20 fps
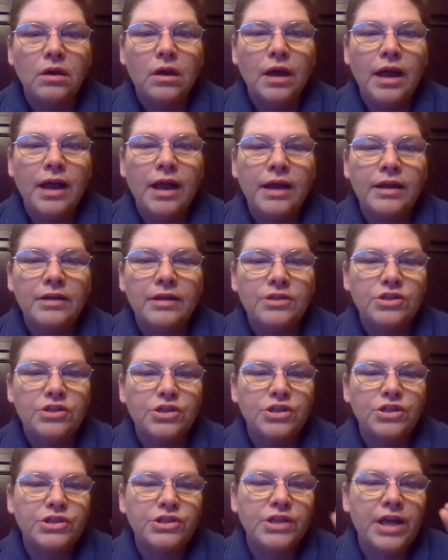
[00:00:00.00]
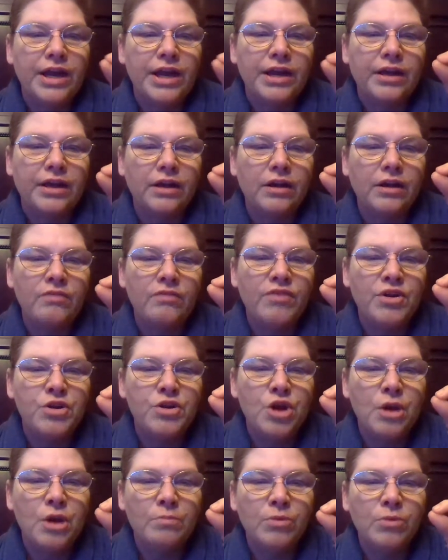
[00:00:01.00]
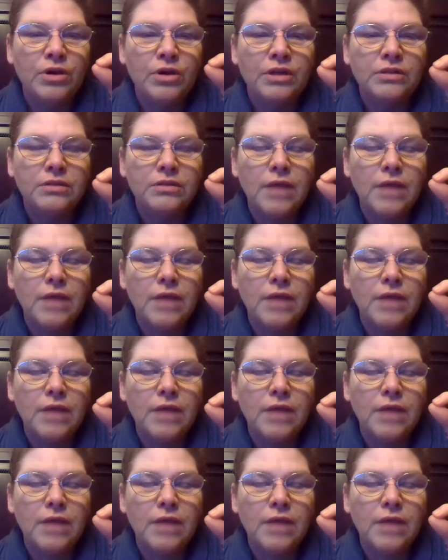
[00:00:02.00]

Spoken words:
and it's just like the number is